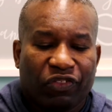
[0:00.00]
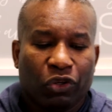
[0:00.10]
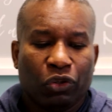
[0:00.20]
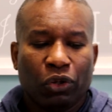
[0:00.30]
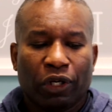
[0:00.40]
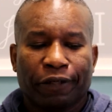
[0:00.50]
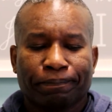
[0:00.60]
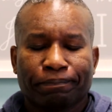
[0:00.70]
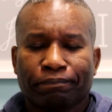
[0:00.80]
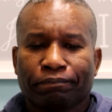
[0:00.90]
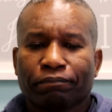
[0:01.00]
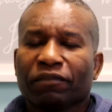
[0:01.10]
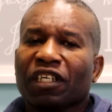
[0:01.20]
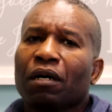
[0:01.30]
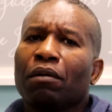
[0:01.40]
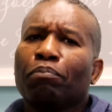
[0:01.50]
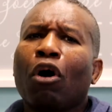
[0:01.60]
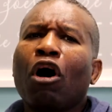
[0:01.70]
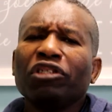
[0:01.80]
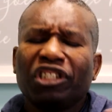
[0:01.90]
the Lord.
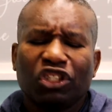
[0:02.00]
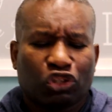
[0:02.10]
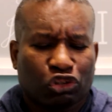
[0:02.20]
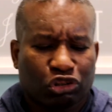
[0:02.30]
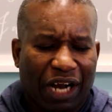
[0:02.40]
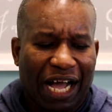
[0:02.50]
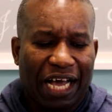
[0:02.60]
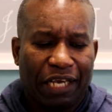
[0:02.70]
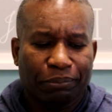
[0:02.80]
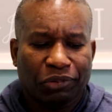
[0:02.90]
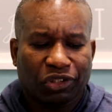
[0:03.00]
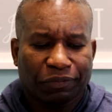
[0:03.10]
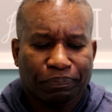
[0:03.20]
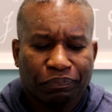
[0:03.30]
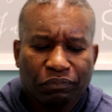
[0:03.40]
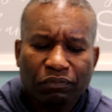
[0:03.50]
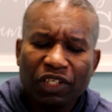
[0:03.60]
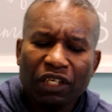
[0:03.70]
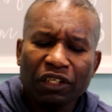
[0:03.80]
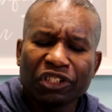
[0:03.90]
Paul describes
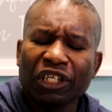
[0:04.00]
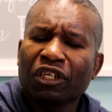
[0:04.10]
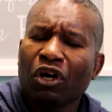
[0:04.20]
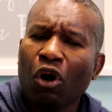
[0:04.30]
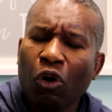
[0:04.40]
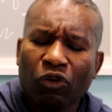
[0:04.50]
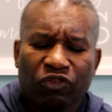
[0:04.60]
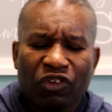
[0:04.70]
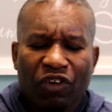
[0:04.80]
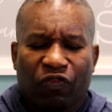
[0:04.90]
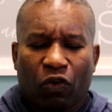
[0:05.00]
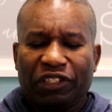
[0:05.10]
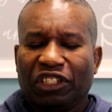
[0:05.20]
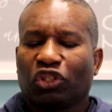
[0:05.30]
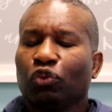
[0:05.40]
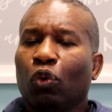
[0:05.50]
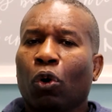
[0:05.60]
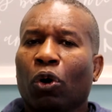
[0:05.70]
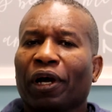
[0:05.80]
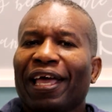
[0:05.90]
the goal for this
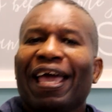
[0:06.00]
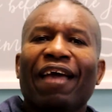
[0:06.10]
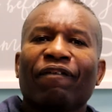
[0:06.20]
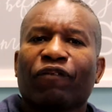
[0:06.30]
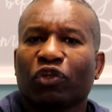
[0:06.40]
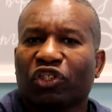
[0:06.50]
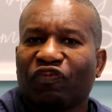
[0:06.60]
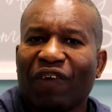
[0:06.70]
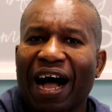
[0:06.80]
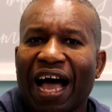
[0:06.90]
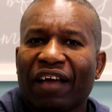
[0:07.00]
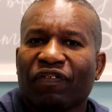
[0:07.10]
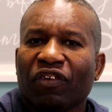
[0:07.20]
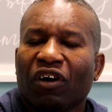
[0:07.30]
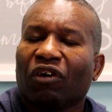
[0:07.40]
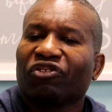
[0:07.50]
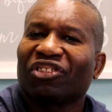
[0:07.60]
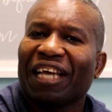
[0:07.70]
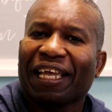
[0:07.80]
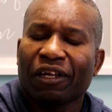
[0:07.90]
war in verse 5 of
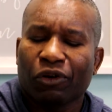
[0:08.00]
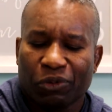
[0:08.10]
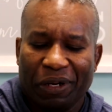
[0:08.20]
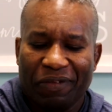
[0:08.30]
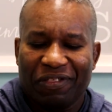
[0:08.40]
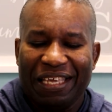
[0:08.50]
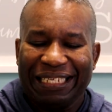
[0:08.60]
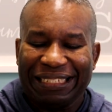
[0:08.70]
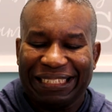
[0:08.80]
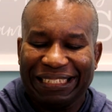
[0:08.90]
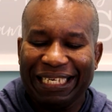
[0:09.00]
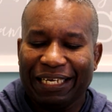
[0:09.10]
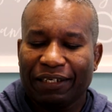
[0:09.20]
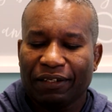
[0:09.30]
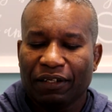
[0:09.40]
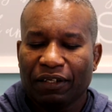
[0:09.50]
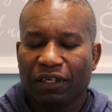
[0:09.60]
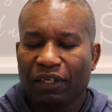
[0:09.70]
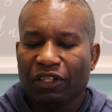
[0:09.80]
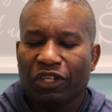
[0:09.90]
2 Corinthians 10.
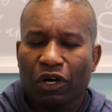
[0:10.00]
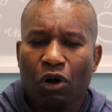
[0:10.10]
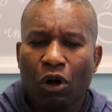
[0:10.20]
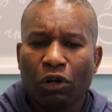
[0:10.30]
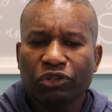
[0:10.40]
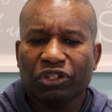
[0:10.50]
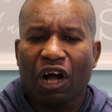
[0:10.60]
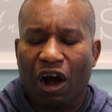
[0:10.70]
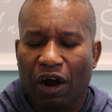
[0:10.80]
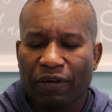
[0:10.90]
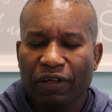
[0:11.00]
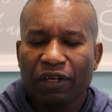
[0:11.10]
The goals are